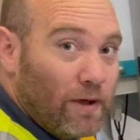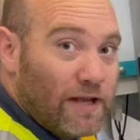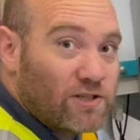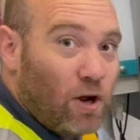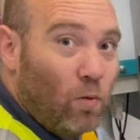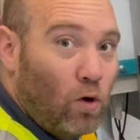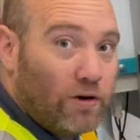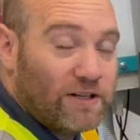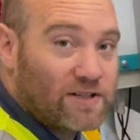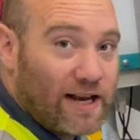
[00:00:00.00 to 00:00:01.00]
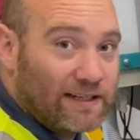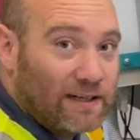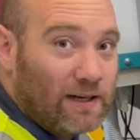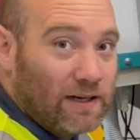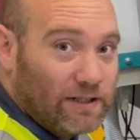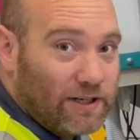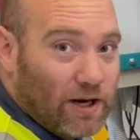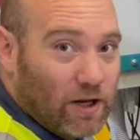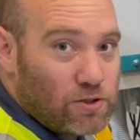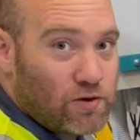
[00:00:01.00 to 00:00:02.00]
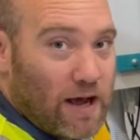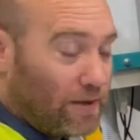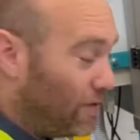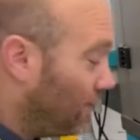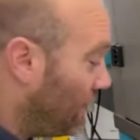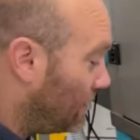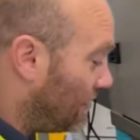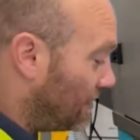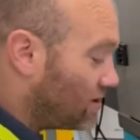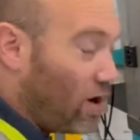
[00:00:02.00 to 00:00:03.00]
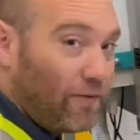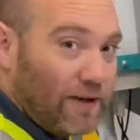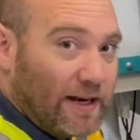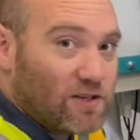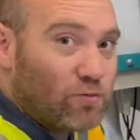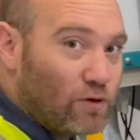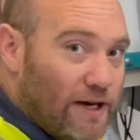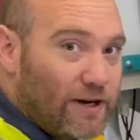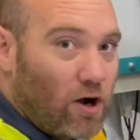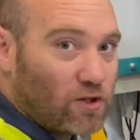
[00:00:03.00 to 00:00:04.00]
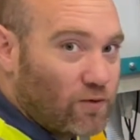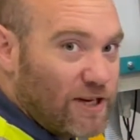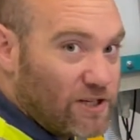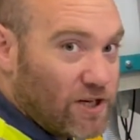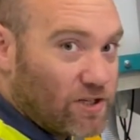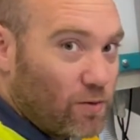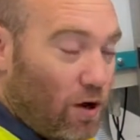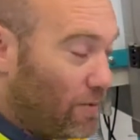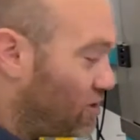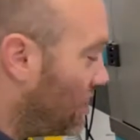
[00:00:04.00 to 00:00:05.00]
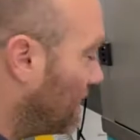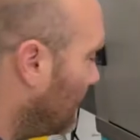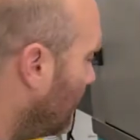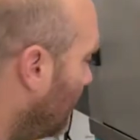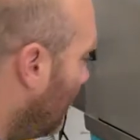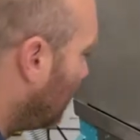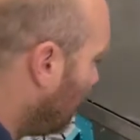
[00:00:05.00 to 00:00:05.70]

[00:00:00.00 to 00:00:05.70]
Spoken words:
there's no water in the tank, you're going to lose your element. Okay, so I think that's a really nice feature to our machine. Okay,